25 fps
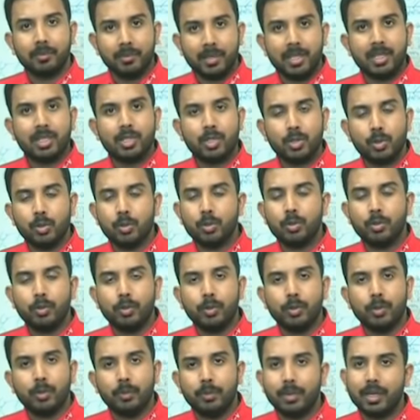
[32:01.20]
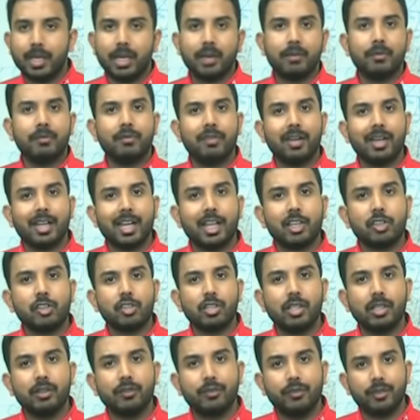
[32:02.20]
means you become
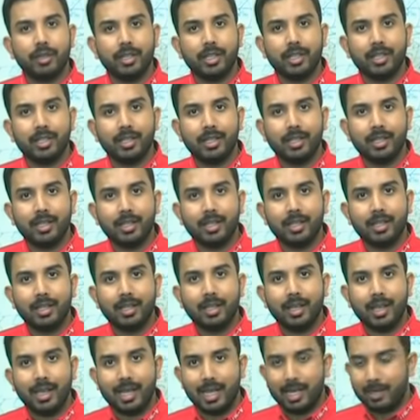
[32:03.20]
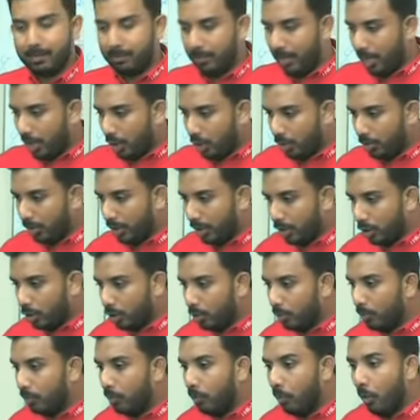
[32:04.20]
financially free. And make sure
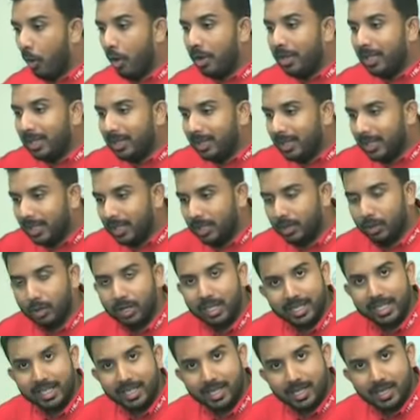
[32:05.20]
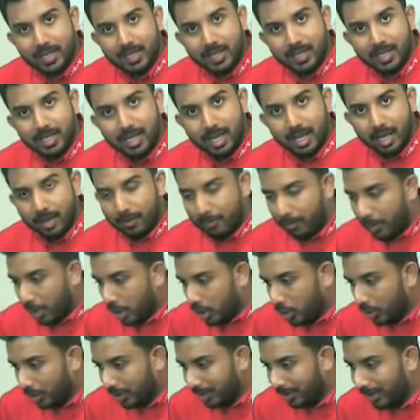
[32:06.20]
you monitor your leaders.
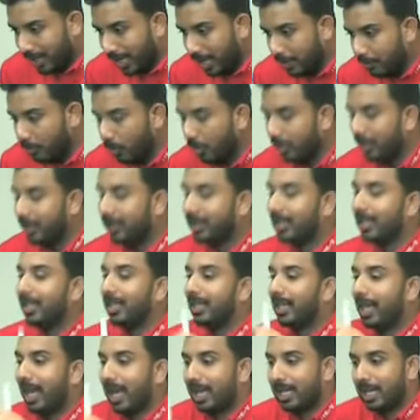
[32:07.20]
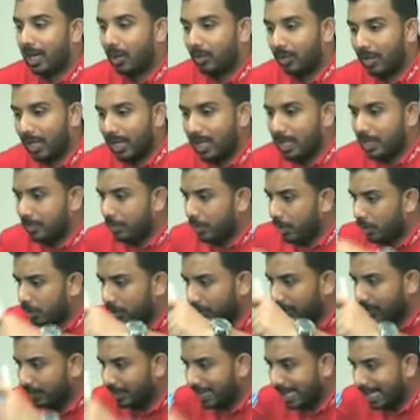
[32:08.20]
Make sure they monitor their downlines. Make
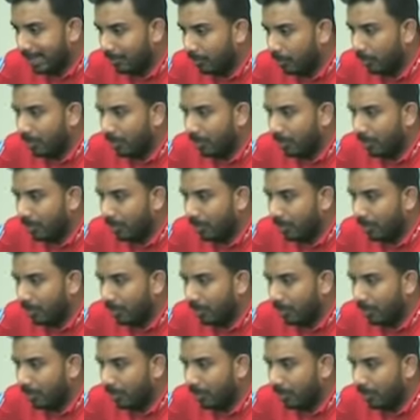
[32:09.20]
sure they